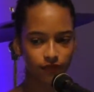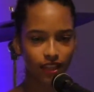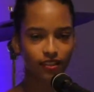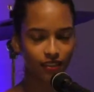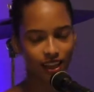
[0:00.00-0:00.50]

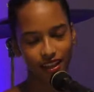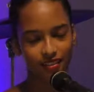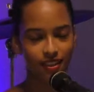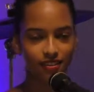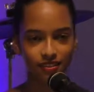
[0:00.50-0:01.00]
Like I
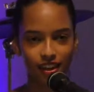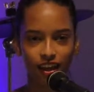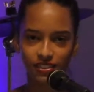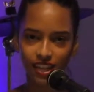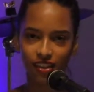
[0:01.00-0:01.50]
said, does not
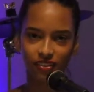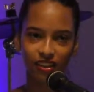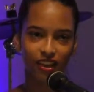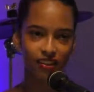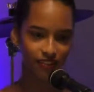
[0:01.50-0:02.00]
have a title
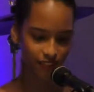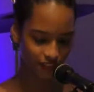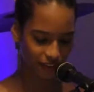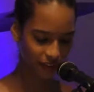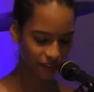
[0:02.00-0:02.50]
yet.
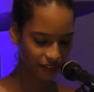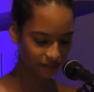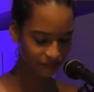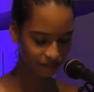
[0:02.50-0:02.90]
So here we go.